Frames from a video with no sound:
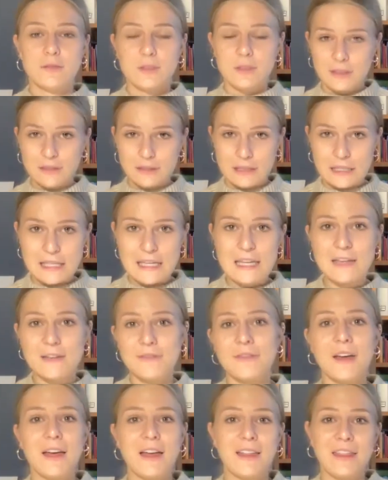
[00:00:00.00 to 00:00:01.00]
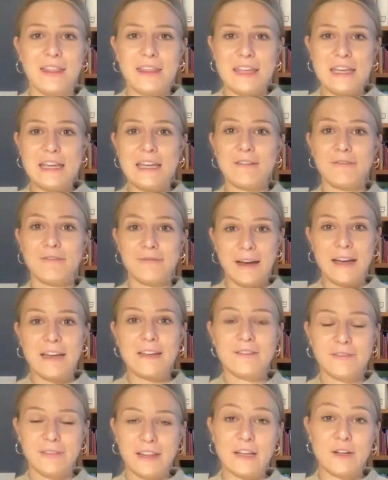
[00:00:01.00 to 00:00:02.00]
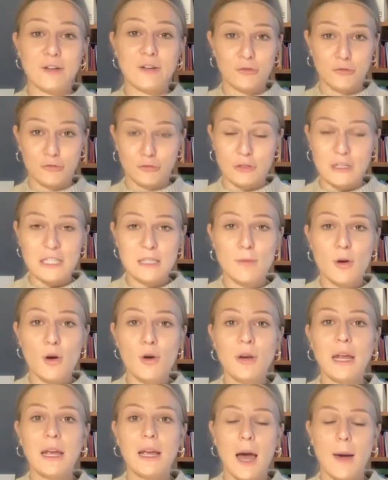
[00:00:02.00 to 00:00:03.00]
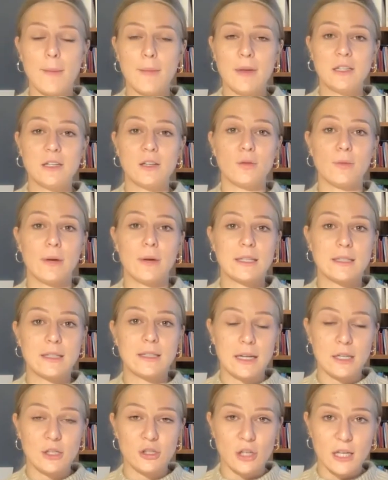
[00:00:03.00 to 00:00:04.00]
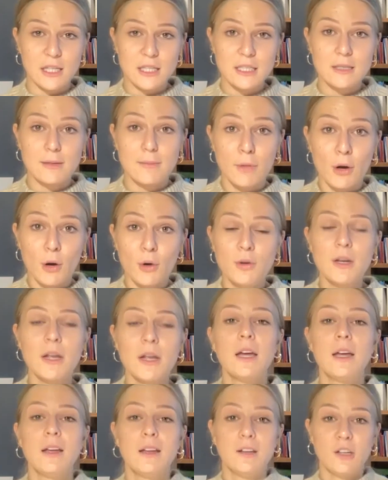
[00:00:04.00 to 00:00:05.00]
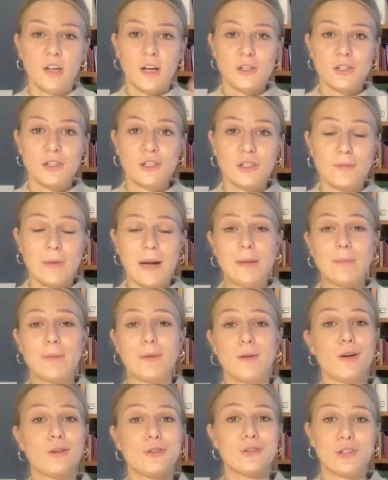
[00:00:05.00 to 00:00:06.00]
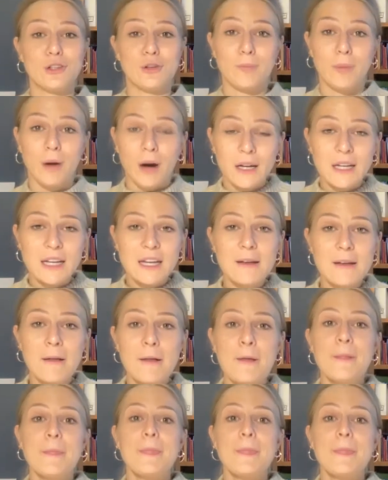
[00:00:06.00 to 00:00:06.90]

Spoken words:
leave the fight, flight, or freeze mode and come into the rest and digest mode, not just your mind, but also your body.